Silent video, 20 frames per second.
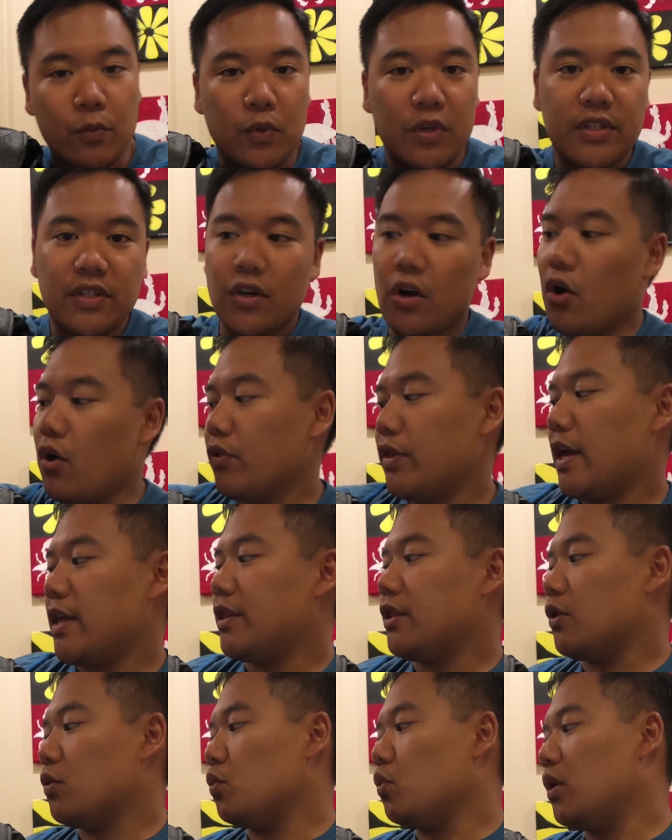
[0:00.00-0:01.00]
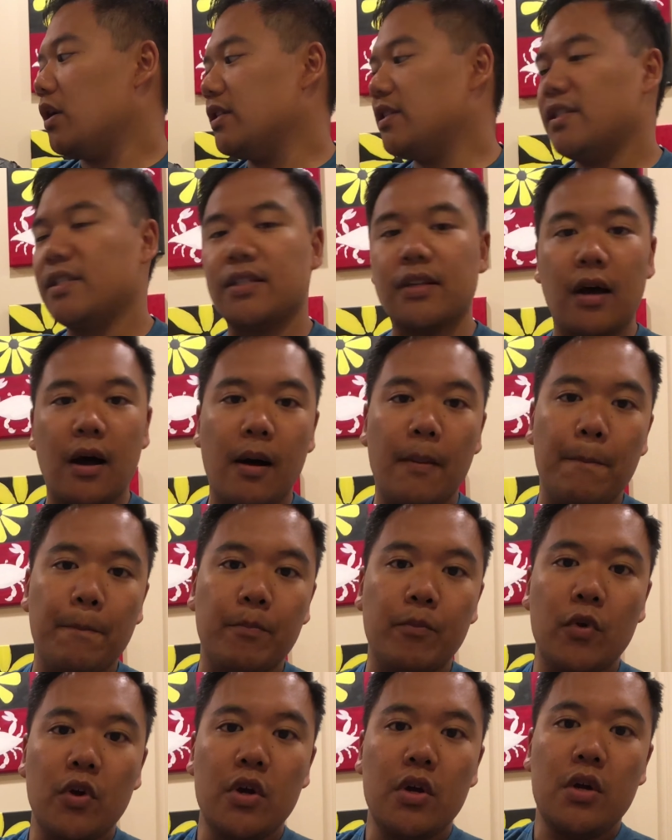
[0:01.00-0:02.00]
We saw that there was some